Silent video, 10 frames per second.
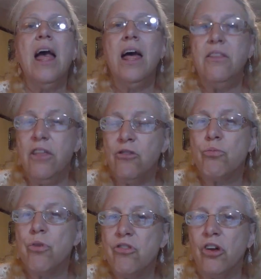and this
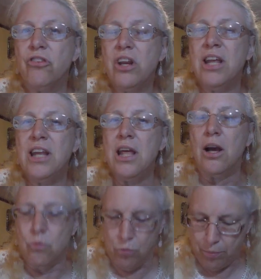resulted in the
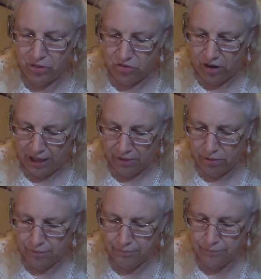young woman's
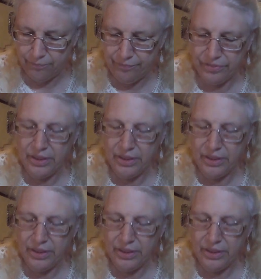death.